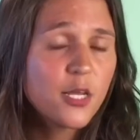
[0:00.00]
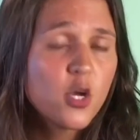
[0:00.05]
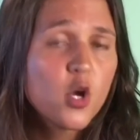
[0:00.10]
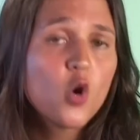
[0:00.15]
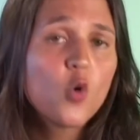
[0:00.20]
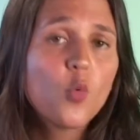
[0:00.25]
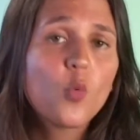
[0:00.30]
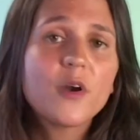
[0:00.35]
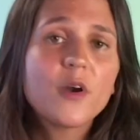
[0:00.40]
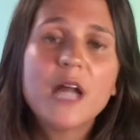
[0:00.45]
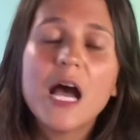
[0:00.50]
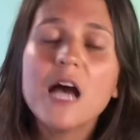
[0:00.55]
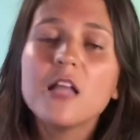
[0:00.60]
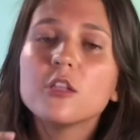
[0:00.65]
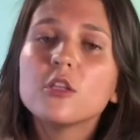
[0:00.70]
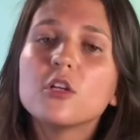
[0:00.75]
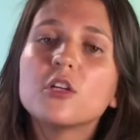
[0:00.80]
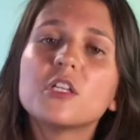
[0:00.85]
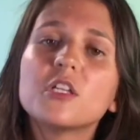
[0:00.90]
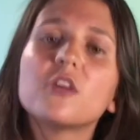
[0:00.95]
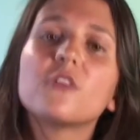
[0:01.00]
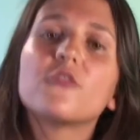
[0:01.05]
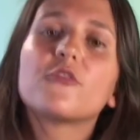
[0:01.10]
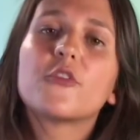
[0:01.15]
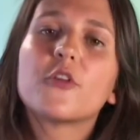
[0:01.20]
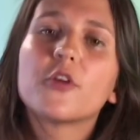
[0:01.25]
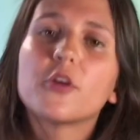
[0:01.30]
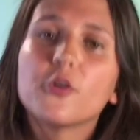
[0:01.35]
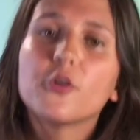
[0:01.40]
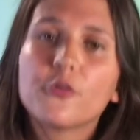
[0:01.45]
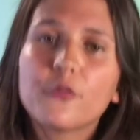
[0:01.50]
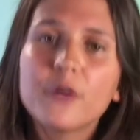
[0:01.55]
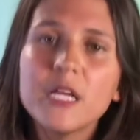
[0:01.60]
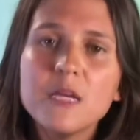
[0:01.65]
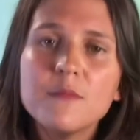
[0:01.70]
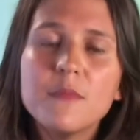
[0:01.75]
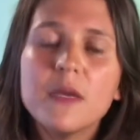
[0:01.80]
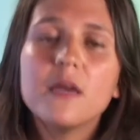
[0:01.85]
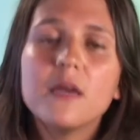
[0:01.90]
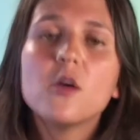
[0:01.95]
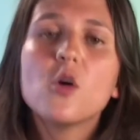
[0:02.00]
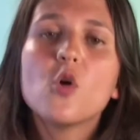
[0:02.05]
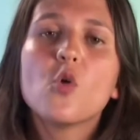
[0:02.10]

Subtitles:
we're not looking for agreement.